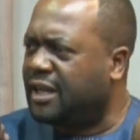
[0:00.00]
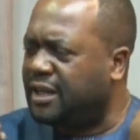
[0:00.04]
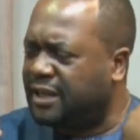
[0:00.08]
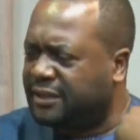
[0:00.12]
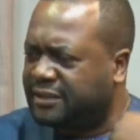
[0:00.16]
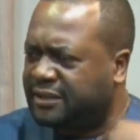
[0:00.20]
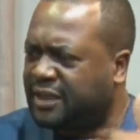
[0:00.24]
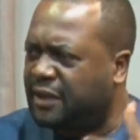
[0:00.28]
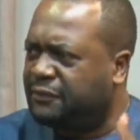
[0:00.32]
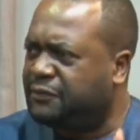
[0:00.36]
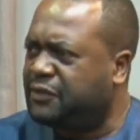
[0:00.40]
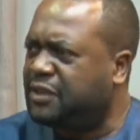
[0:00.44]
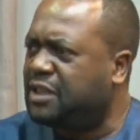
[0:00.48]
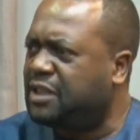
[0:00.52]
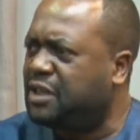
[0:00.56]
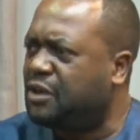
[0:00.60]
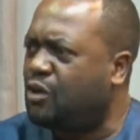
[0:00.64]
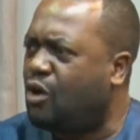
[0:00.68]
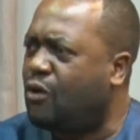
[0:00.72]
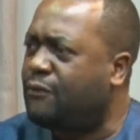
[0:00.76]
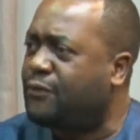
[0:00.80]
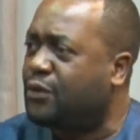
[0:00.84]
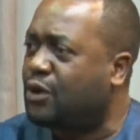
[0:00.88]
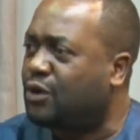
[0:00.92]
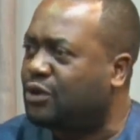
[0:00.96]
safety
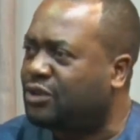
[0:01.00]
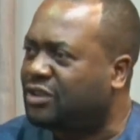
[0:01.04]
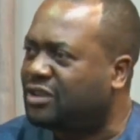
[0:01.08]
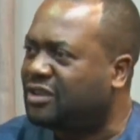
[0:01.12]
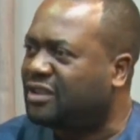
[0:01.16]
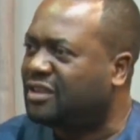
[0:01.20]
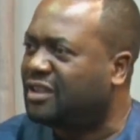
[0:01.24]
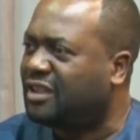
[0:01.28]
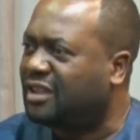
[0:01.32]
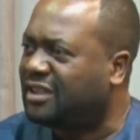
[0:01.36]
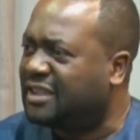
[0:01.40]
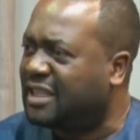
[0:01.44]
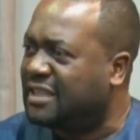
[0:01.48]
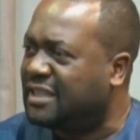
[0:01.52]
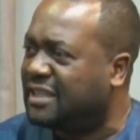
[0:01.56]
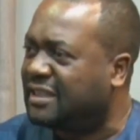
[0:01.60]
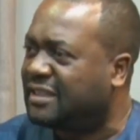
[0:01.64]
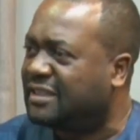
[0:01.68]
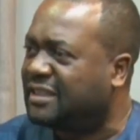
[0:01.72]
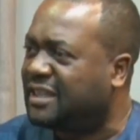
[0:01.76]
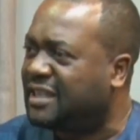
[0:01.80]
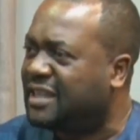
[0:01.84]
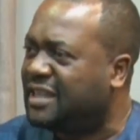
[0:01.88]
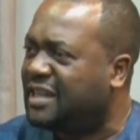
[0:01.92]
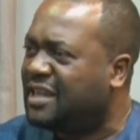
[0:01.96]
overalls, isn't
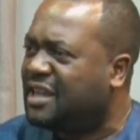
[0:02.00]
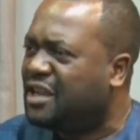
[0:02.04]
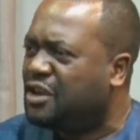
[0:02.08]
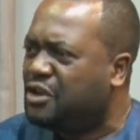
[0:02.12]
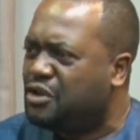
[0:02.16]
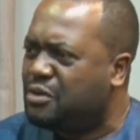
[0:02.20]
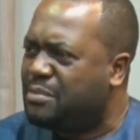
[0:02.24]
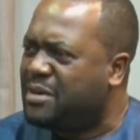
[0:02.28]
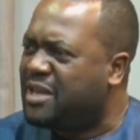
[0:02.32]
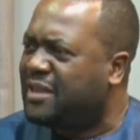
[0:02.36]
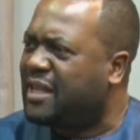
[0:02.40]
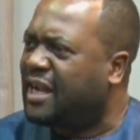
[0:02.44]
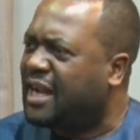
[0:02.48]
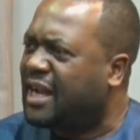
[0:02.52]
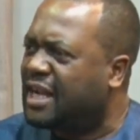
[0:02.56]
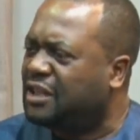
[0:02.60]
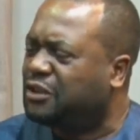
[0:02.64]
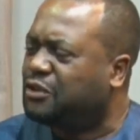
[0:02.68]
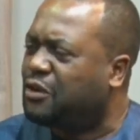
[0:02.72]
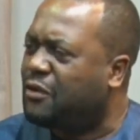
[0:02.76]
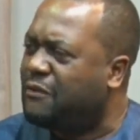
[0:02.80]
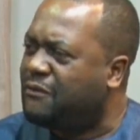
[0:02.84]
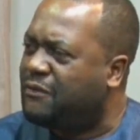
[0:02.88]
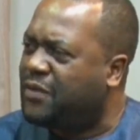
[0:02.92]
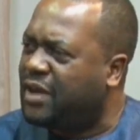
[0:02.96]
it? You mean they can't
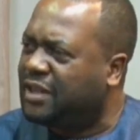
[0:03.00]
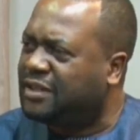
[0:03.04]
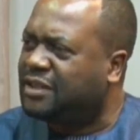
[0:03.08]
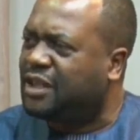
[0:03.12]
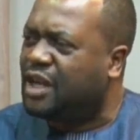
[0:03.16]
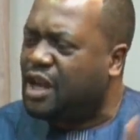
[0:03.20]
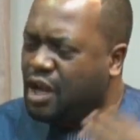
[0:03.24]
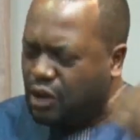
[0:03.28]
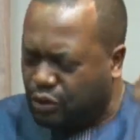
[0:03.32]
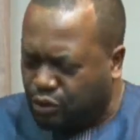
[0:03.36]
convert